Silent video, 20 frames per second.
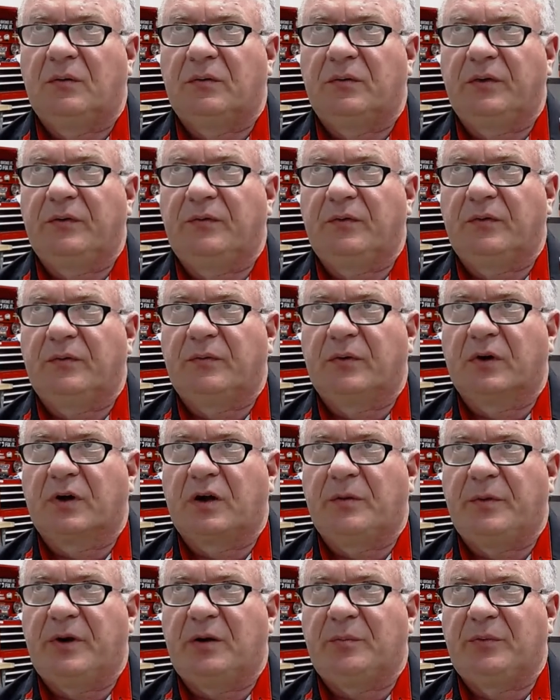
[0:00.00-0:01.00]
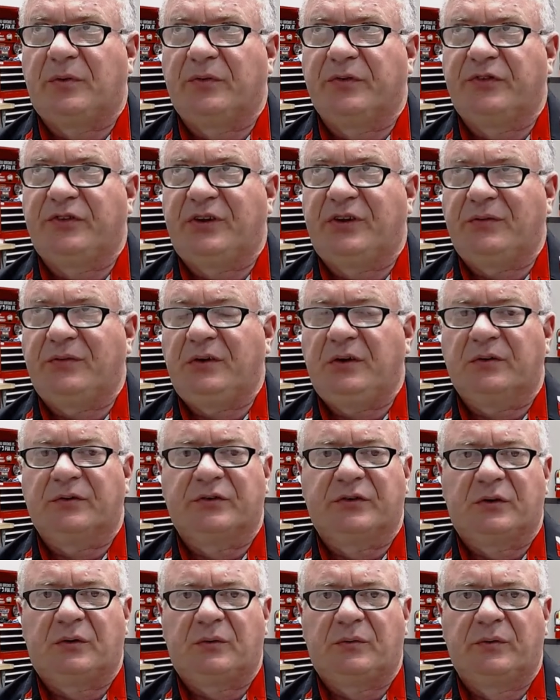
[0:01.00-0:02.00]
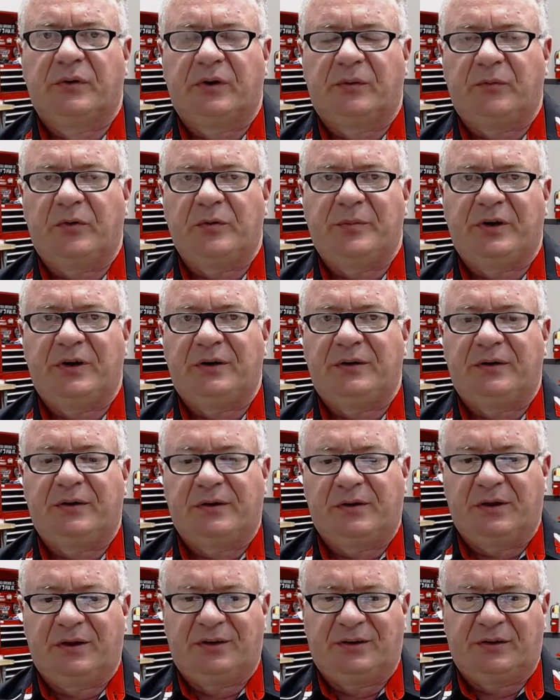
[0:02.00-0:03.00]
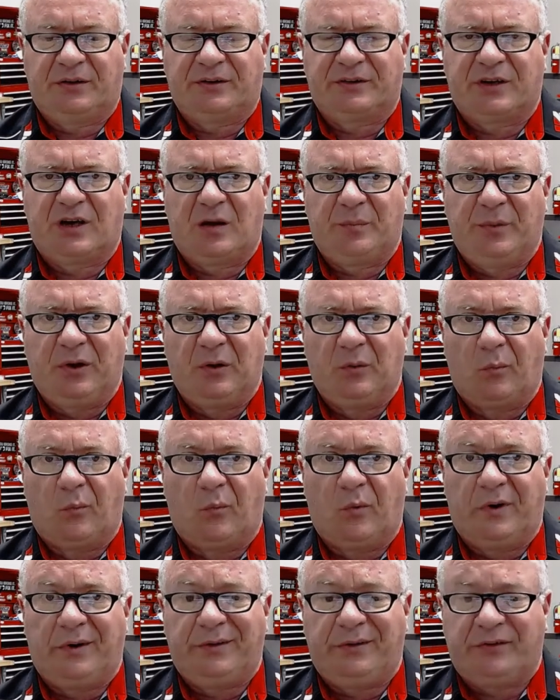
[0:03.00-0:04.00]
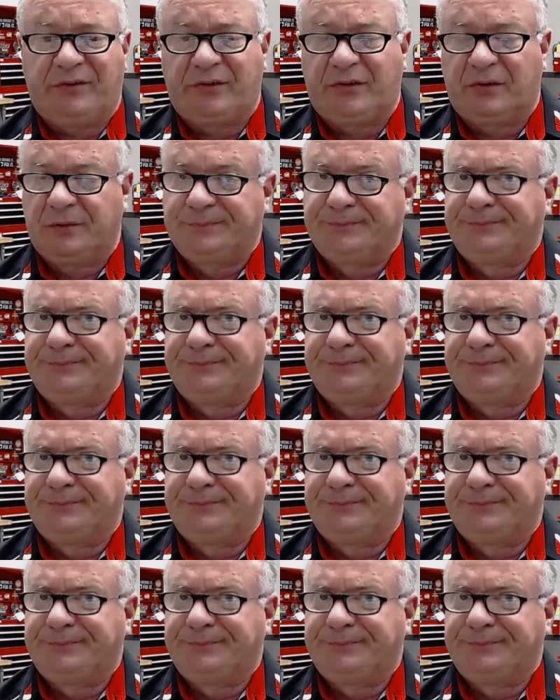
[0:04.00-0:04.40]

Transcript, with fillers: oh God, we, are coming up on seven years old and we've been in the, into the top end once.